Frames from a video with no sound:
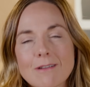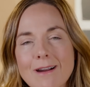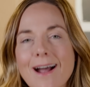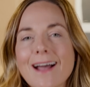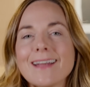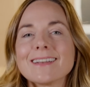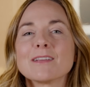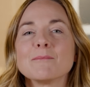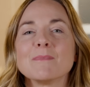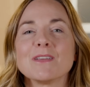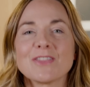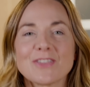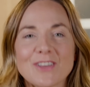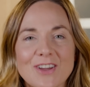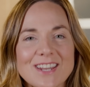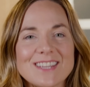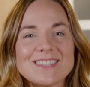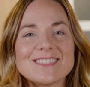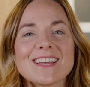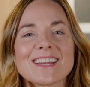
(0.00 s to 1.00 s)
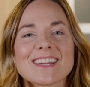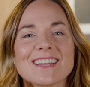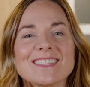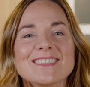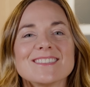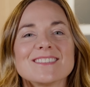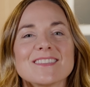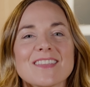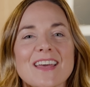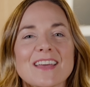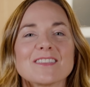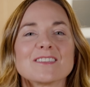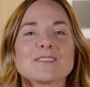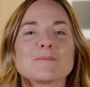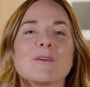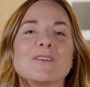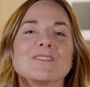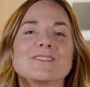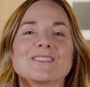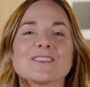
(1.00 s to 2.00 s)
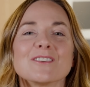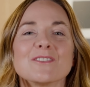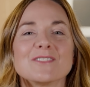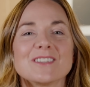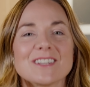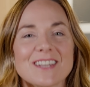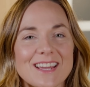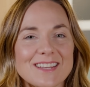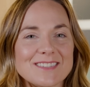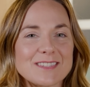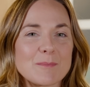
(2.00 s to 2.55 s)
right, give me 30 seconds to thank the sponsor of today's